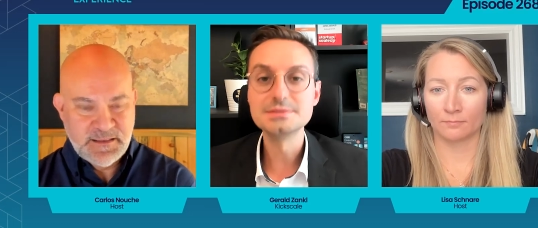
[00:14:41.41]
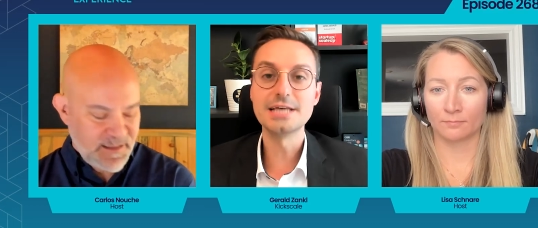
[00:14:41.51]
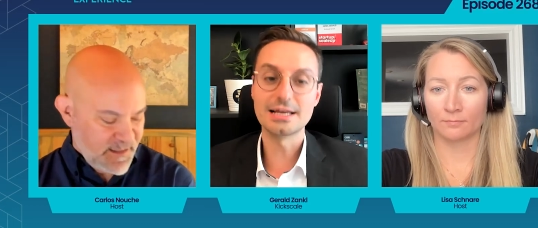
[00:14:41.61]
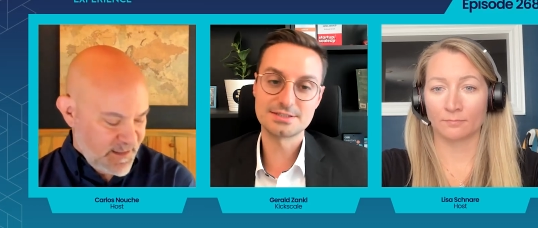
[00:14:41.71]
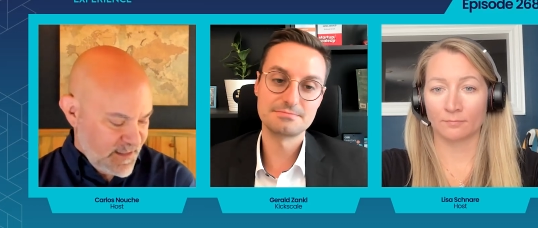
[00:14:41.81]

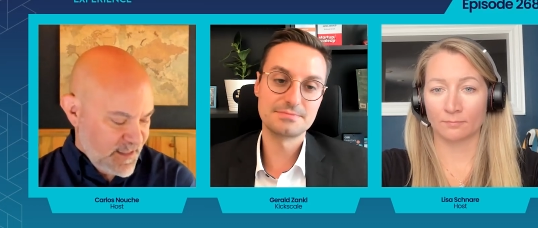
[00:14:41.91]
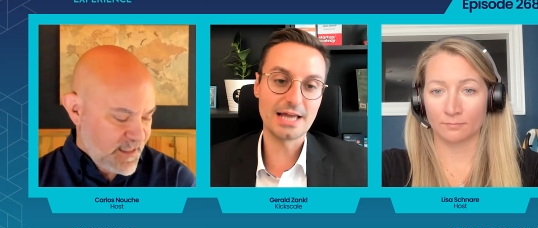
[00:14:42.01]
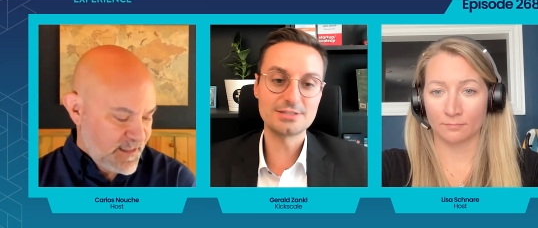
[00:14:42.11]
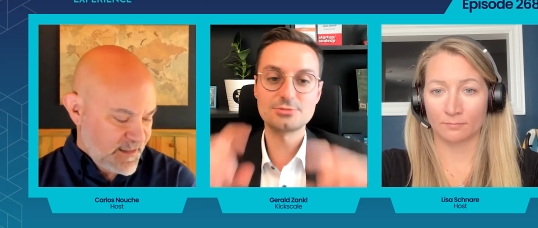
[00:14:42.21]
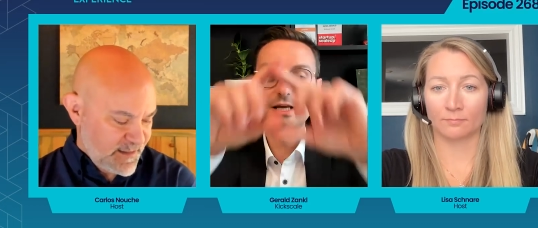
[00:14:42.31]
Speaker 1: Yes,
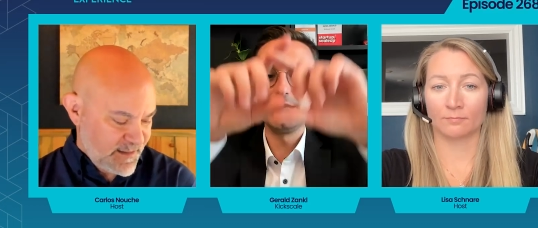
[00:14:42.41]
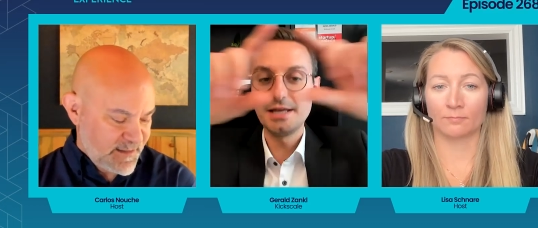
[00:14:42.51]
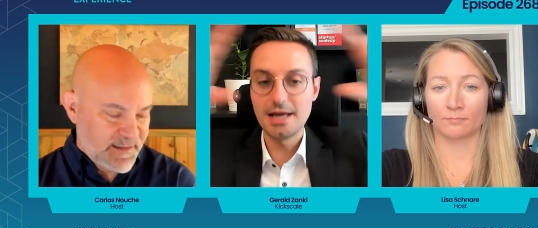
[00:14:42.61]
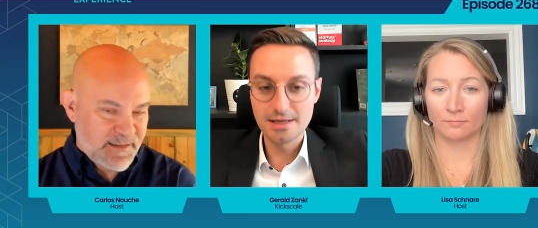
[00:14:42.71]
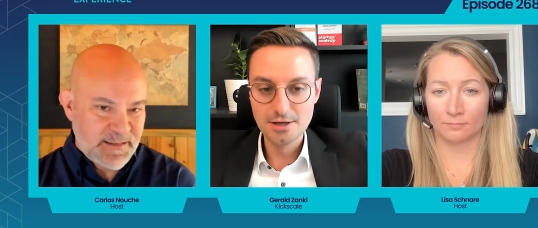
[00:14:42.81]
that's really
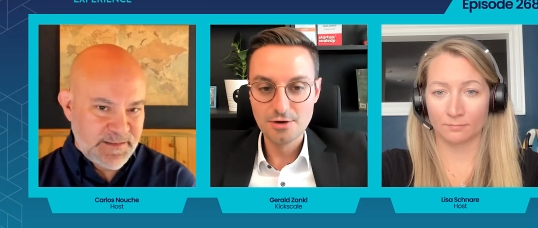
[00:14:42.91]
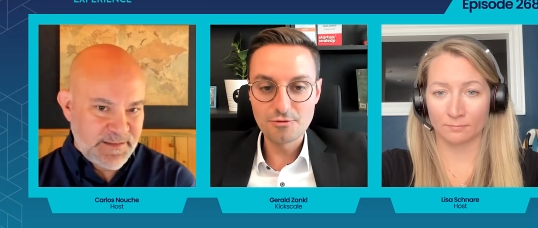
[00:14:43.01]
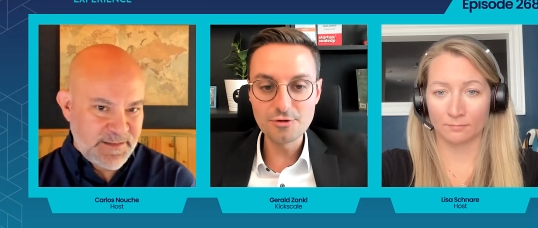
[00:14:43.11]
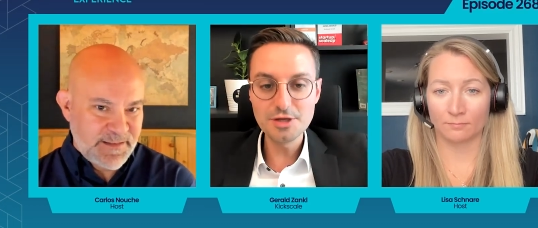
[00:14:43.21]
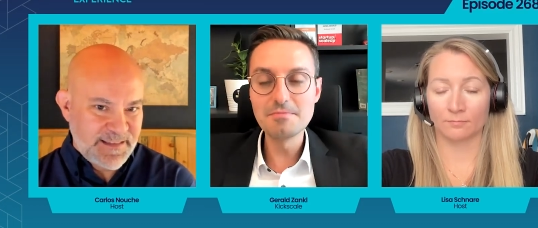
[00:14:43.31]
the
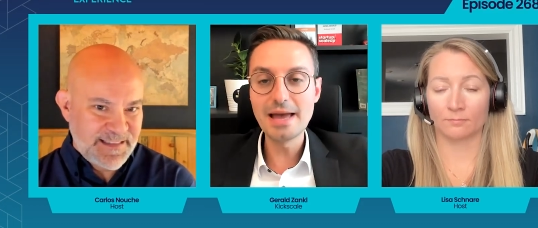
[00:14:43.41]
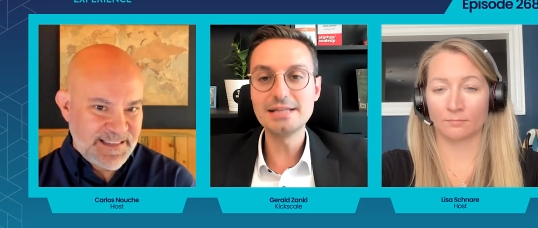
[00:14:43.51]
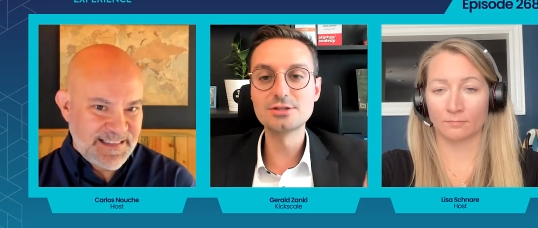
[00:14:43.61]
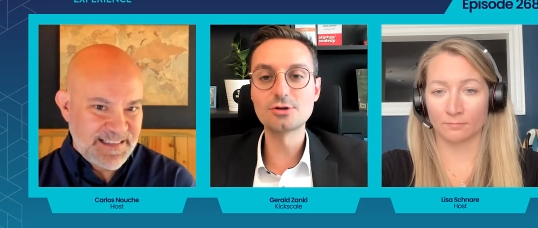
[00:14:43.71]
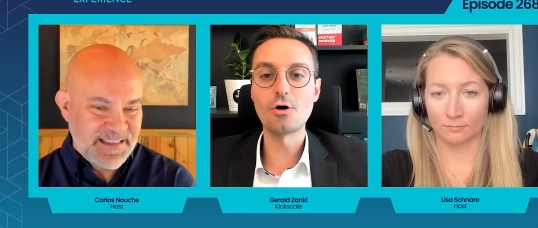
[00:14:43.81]
three
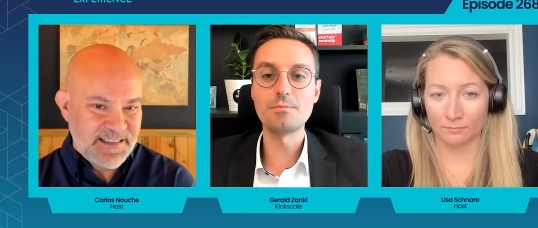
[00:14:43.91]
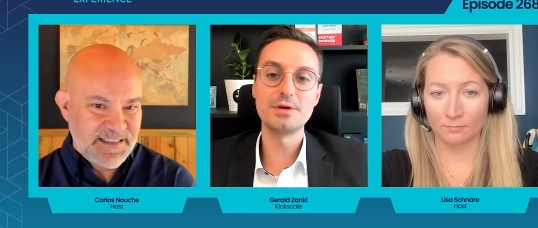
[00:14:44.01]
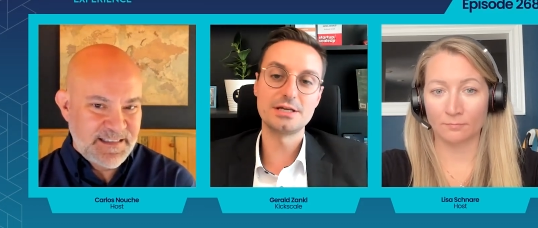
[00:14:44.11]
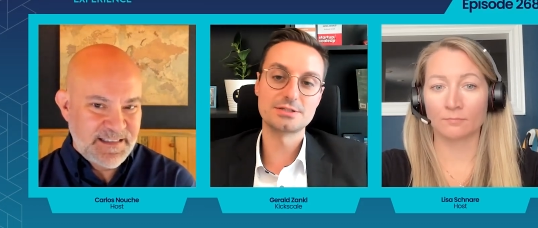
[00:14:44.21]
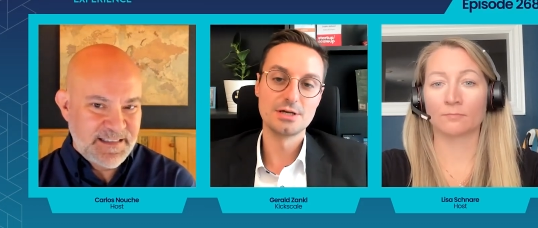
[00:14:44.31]
main
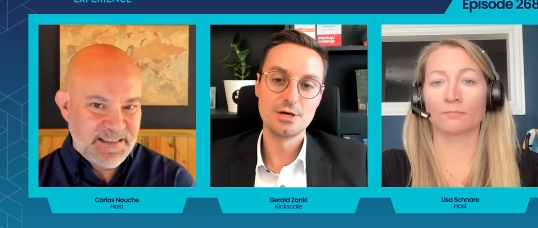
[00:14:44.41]
topics.